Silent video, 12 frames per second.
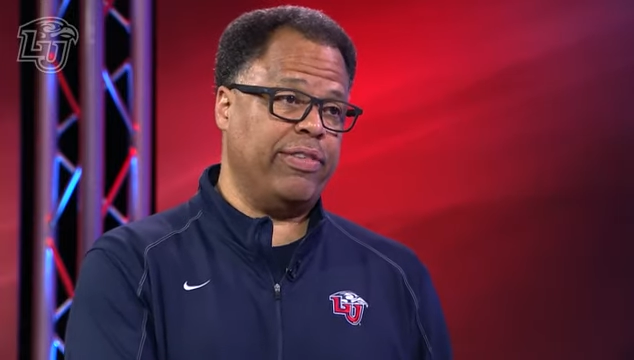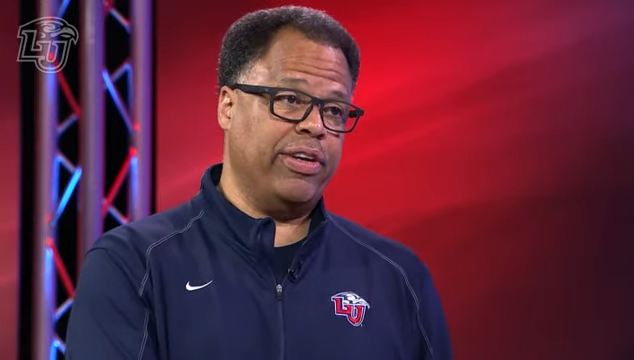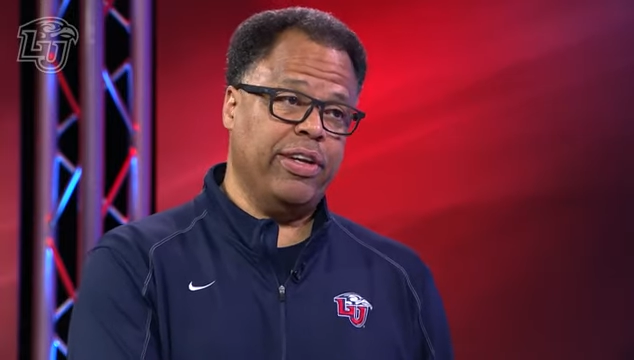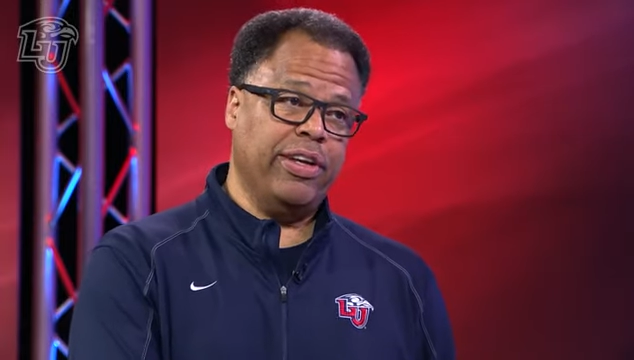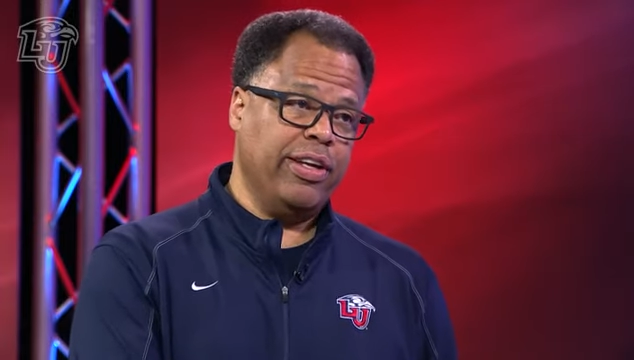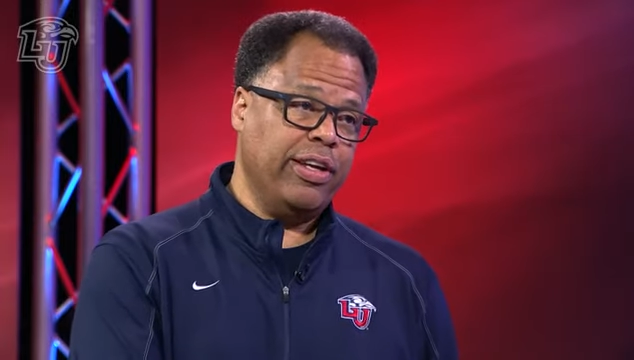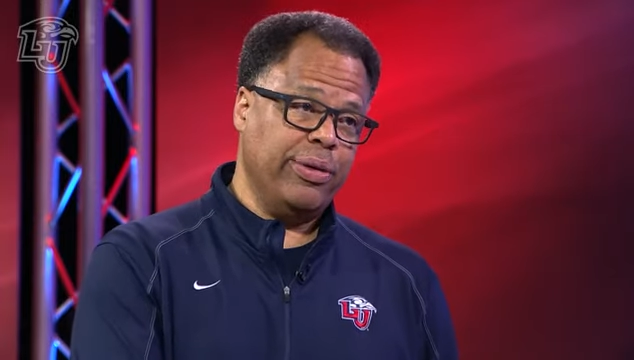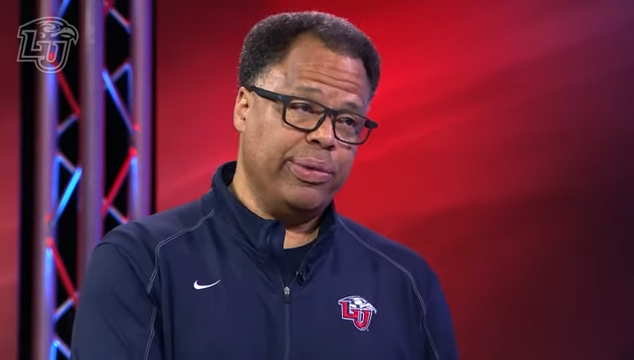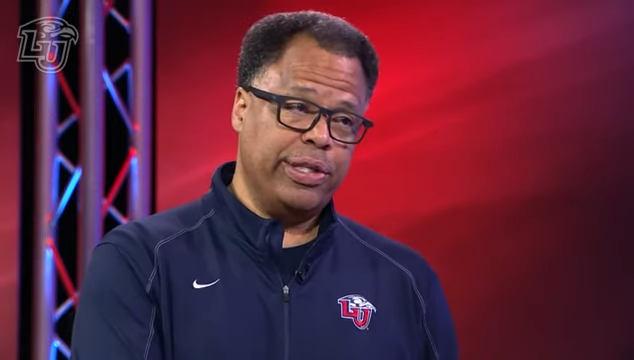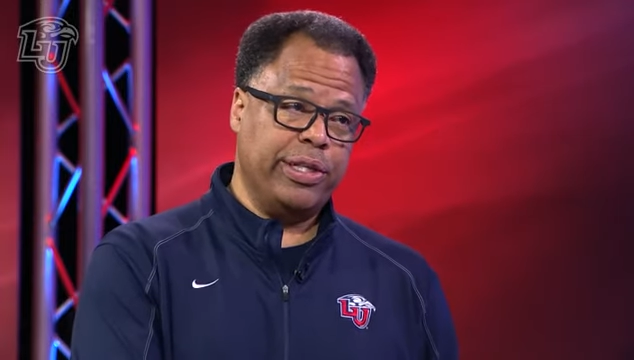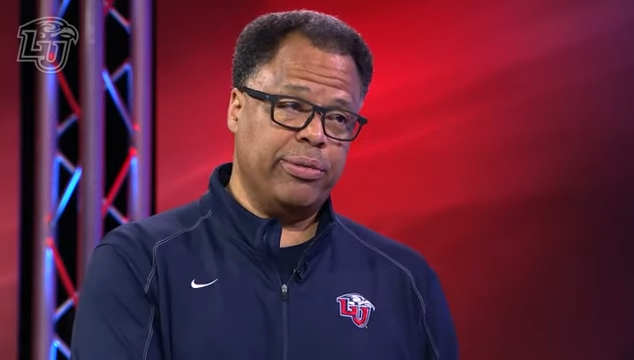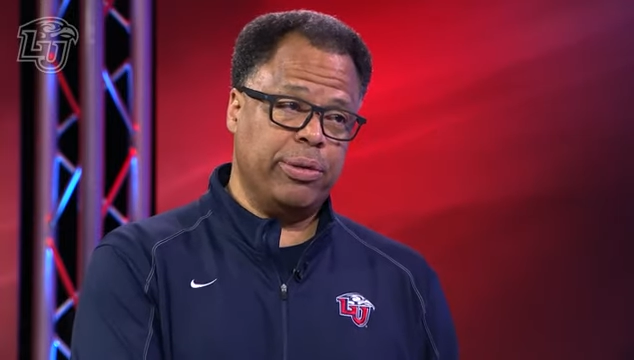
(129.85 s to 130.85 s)
Mm.
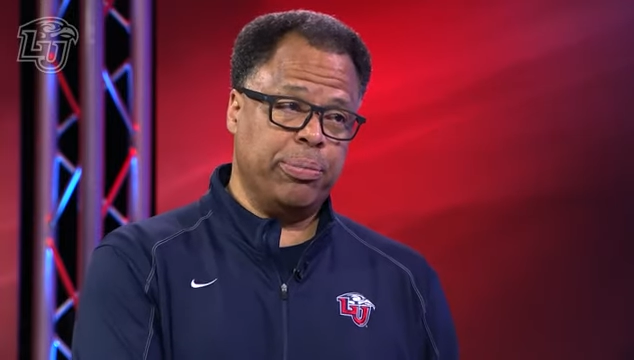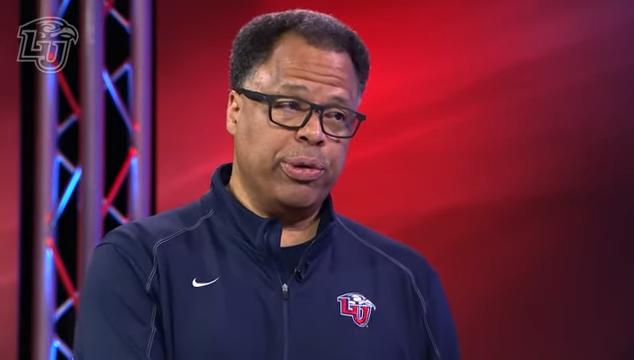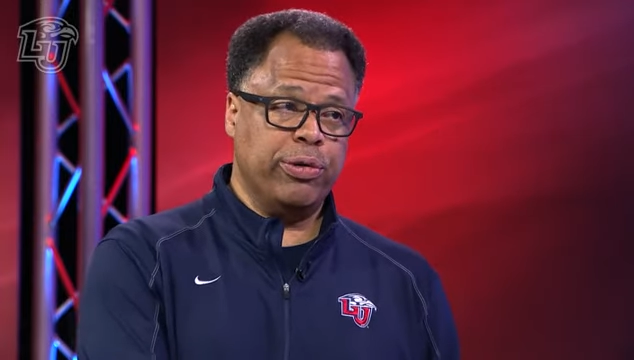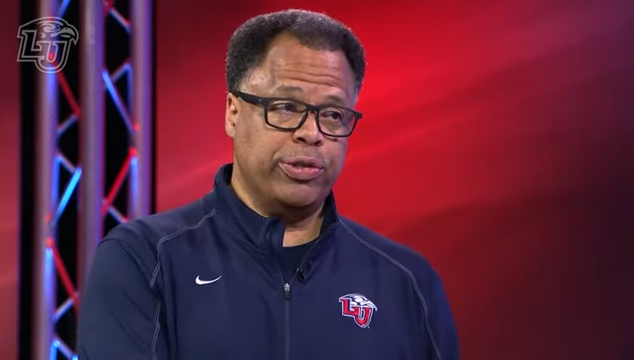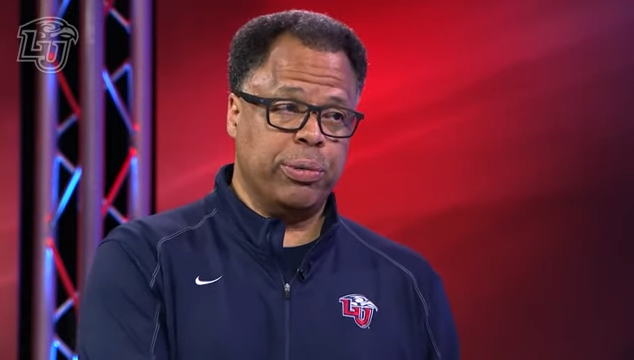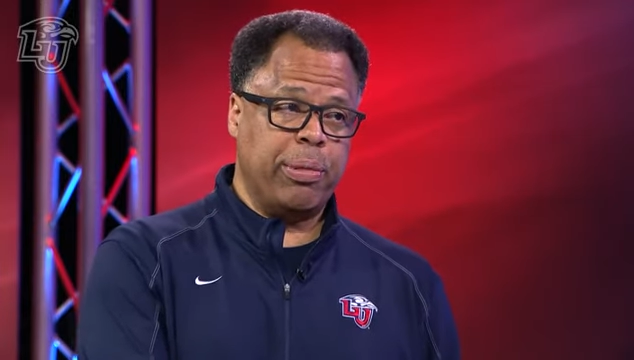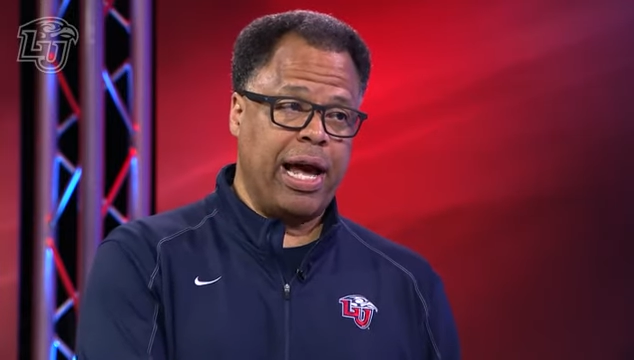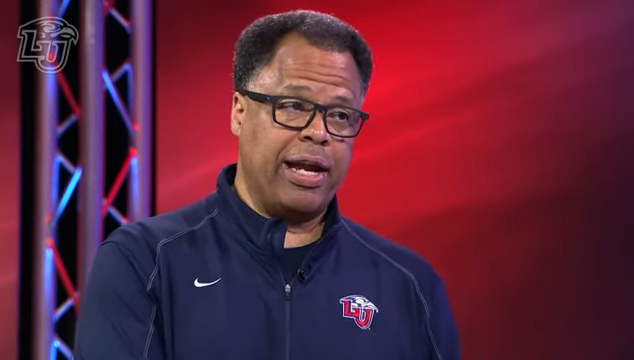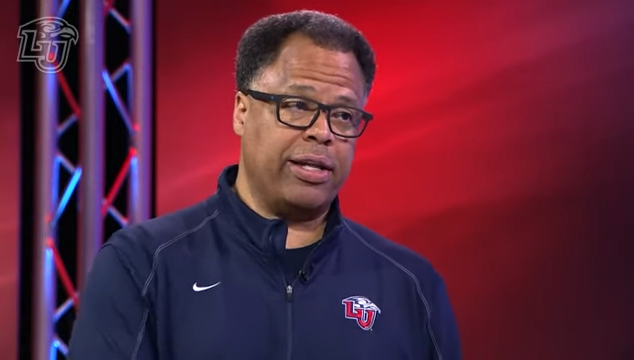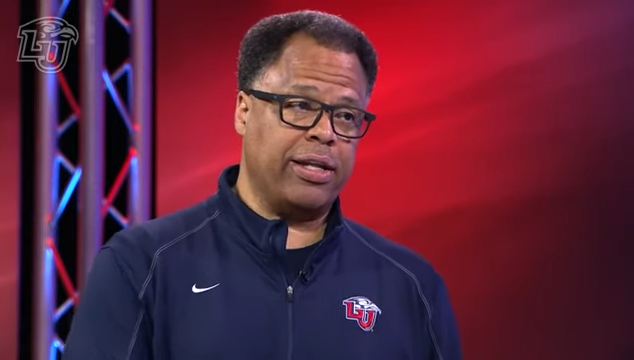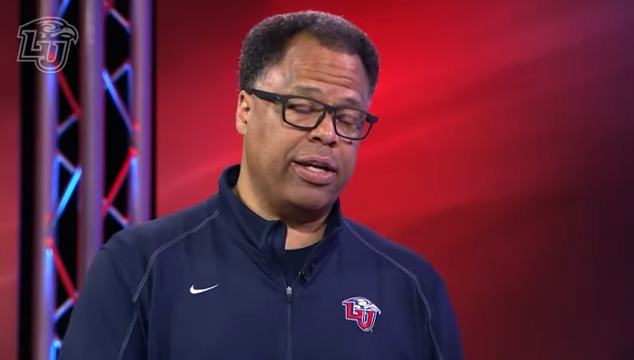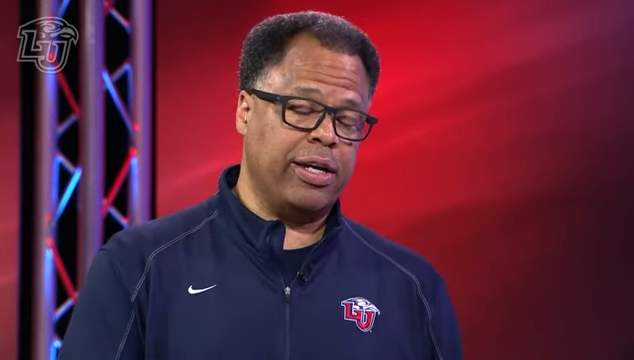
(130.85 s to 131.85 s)
We improved
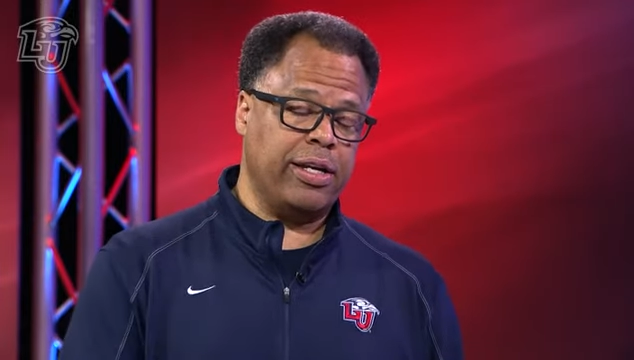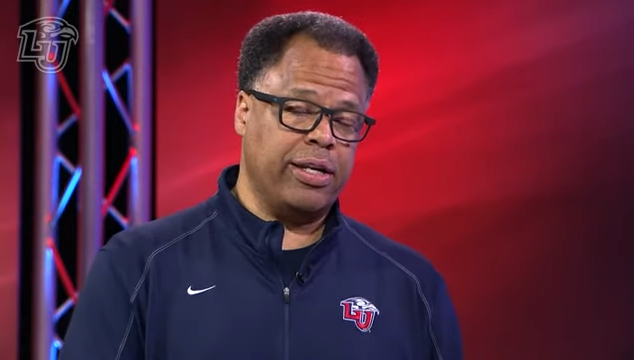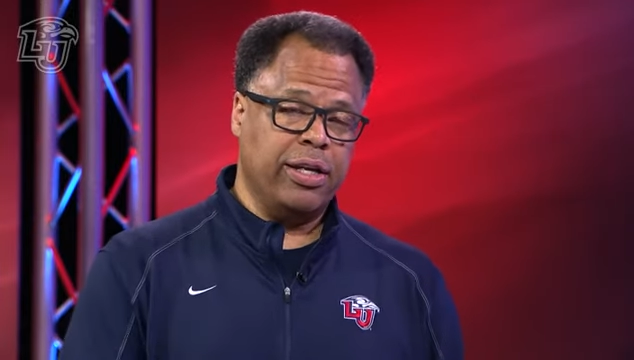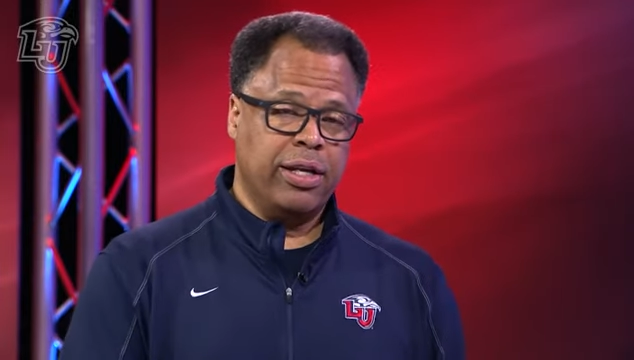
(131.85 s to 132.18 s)
dramatically, and